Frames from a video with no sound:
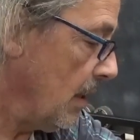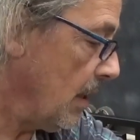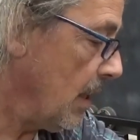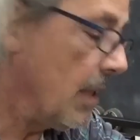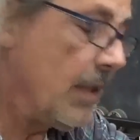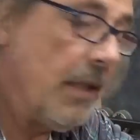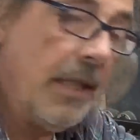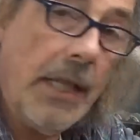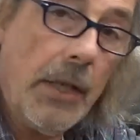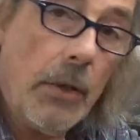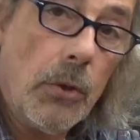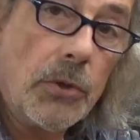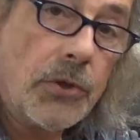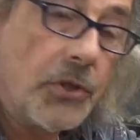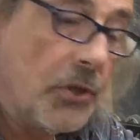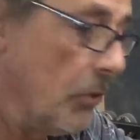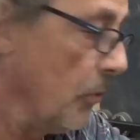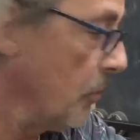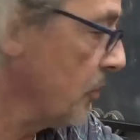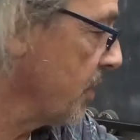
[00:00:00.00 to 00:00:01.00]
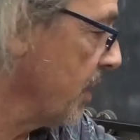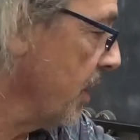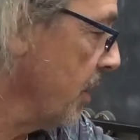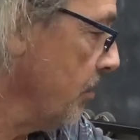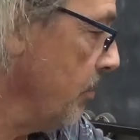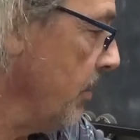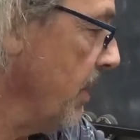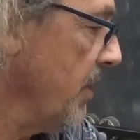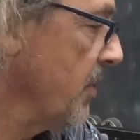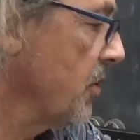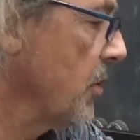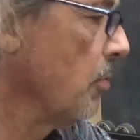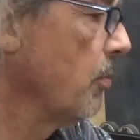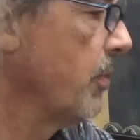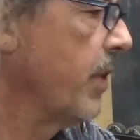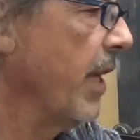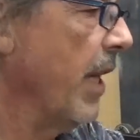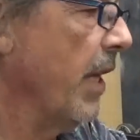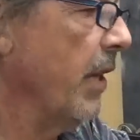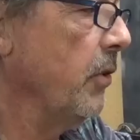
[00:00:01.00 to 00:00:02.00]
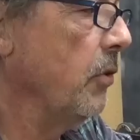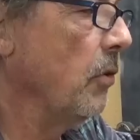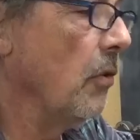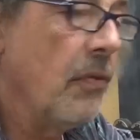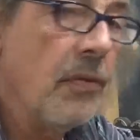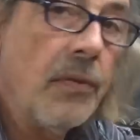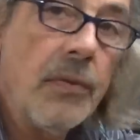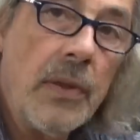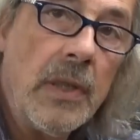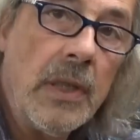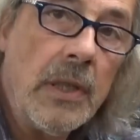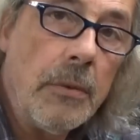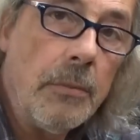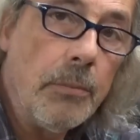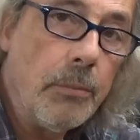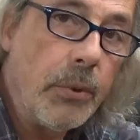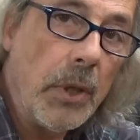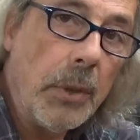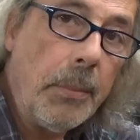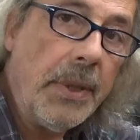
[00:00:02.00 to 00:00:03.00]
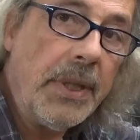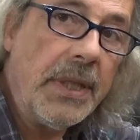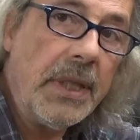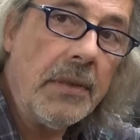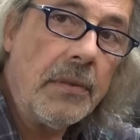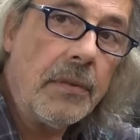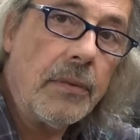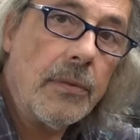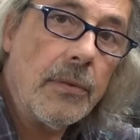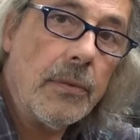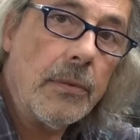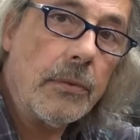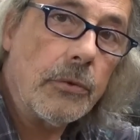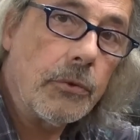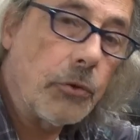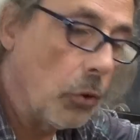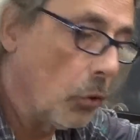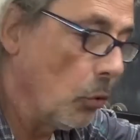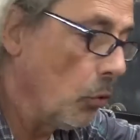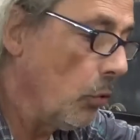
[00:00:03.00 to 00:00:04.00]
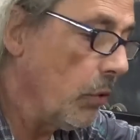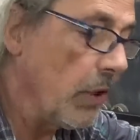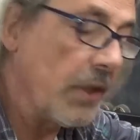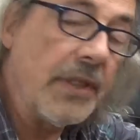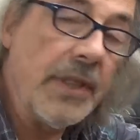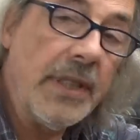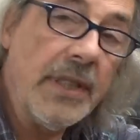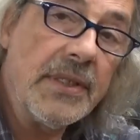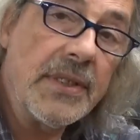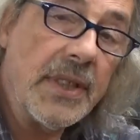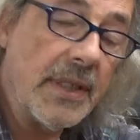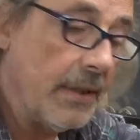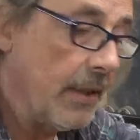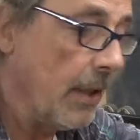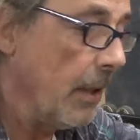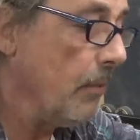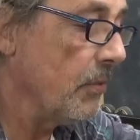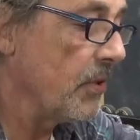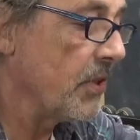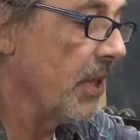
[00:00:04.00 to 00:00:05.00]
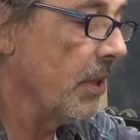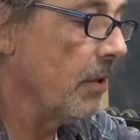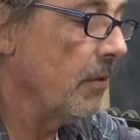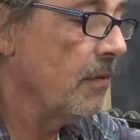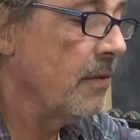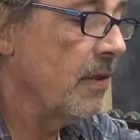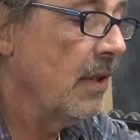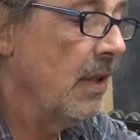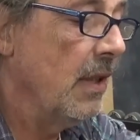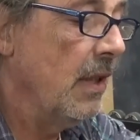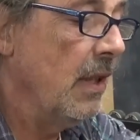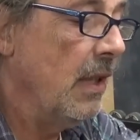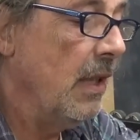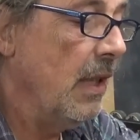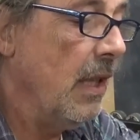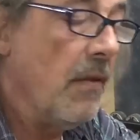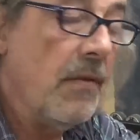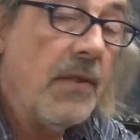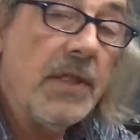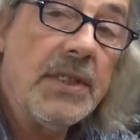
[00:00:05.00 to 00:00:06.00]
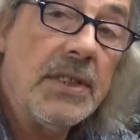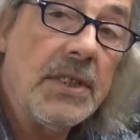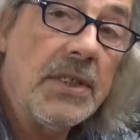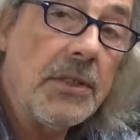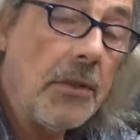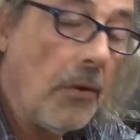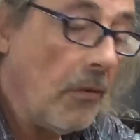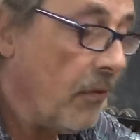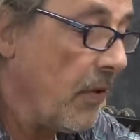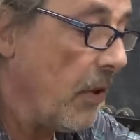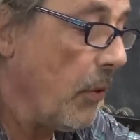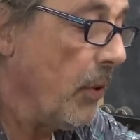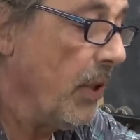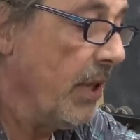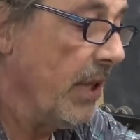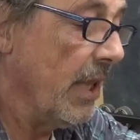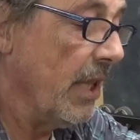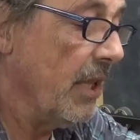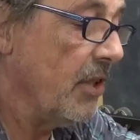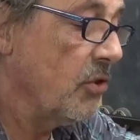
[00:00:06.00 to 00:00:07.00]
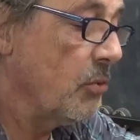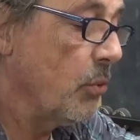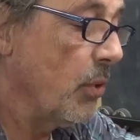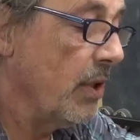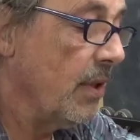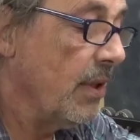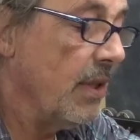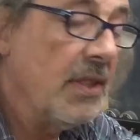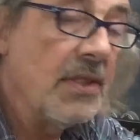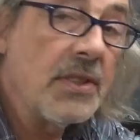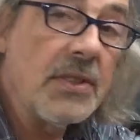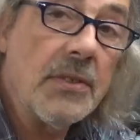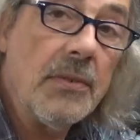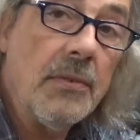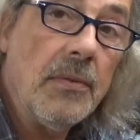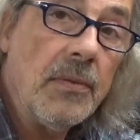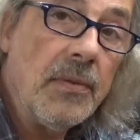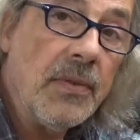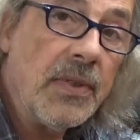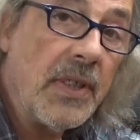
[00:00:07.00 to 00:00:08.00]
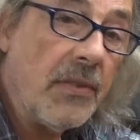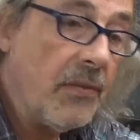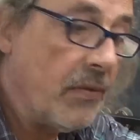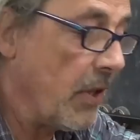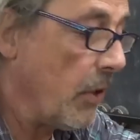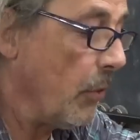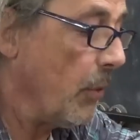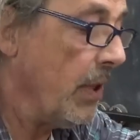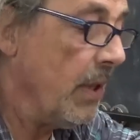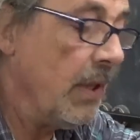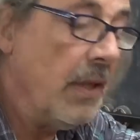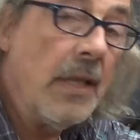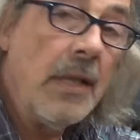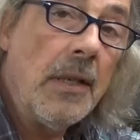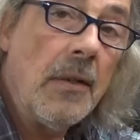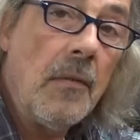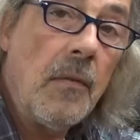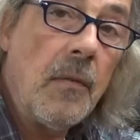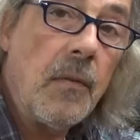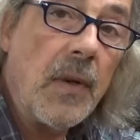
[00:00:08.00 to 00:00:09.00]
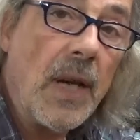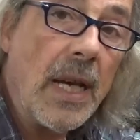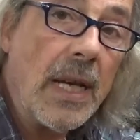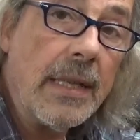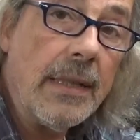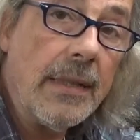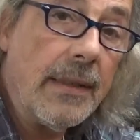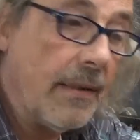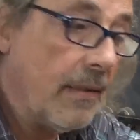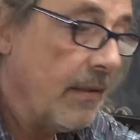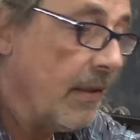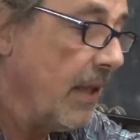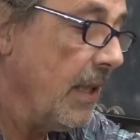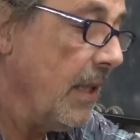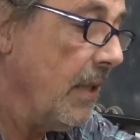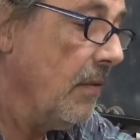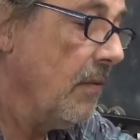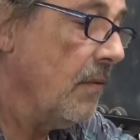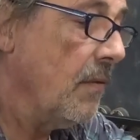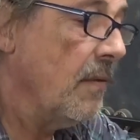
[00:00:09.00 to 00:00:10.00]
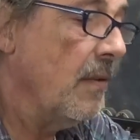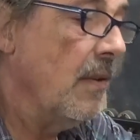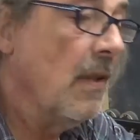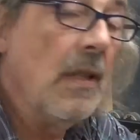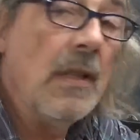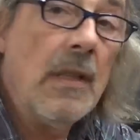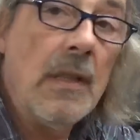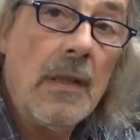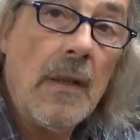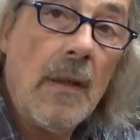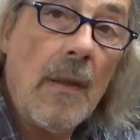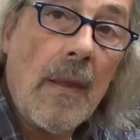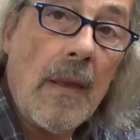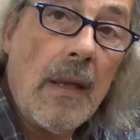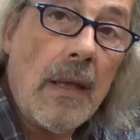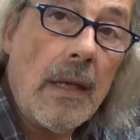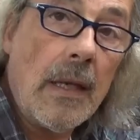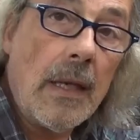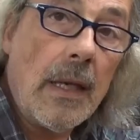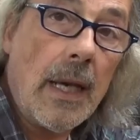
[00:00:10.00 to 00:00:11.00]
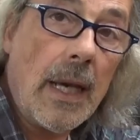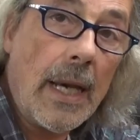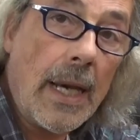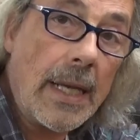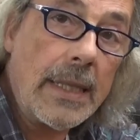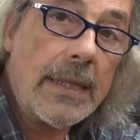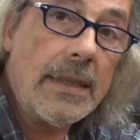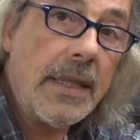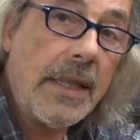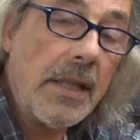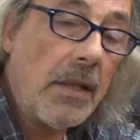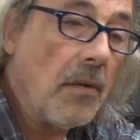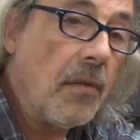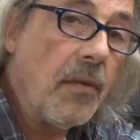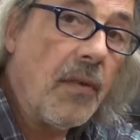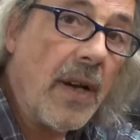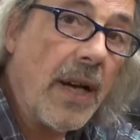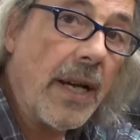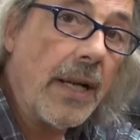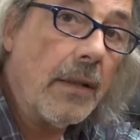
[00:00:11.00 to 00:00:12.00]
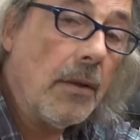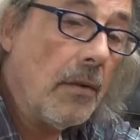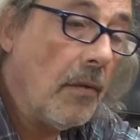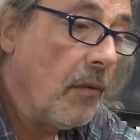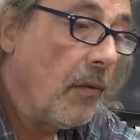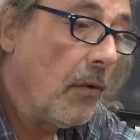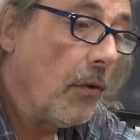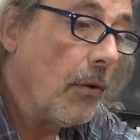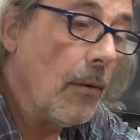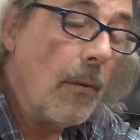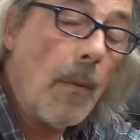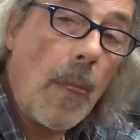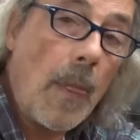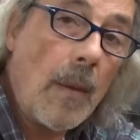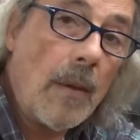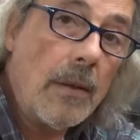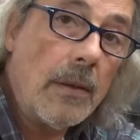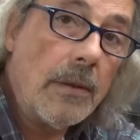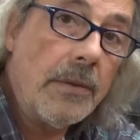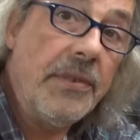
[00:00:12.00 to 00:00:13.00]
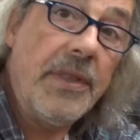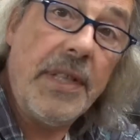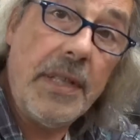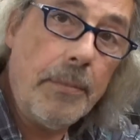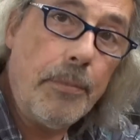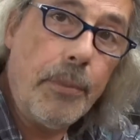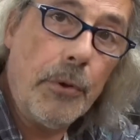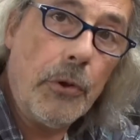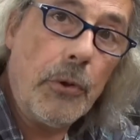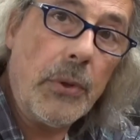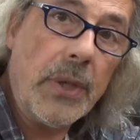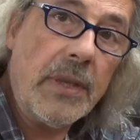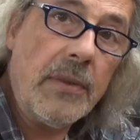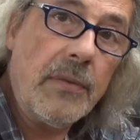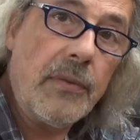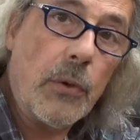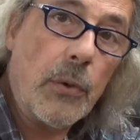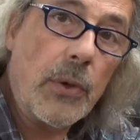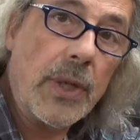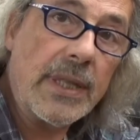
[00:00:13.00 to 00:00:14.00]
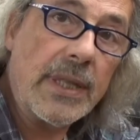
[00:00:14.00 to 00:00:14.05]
And he also sent me some kind of primitive tool that he said himself. And this is a very nice one. It's very fine teeth. Ideal file for deburring, for